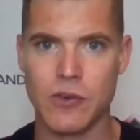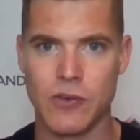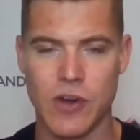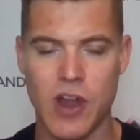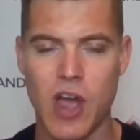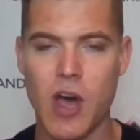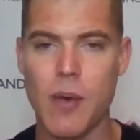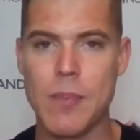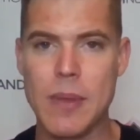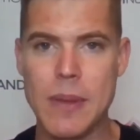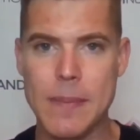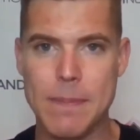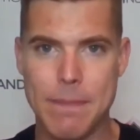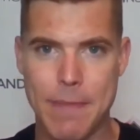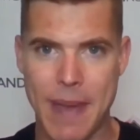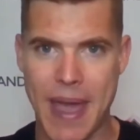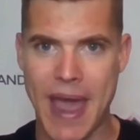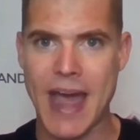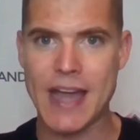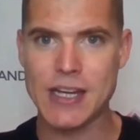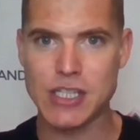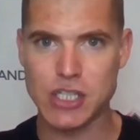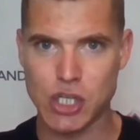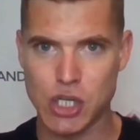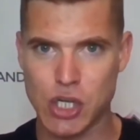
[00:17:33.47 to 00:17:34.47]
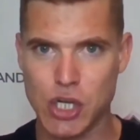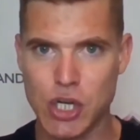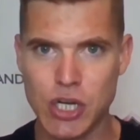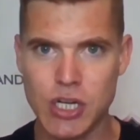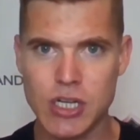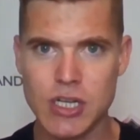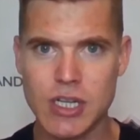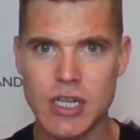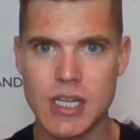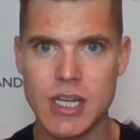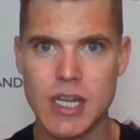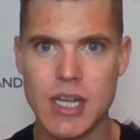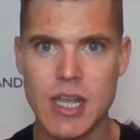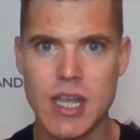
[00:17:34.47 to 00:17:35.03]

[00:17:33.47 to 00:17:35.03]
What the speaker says: for helping me batch cook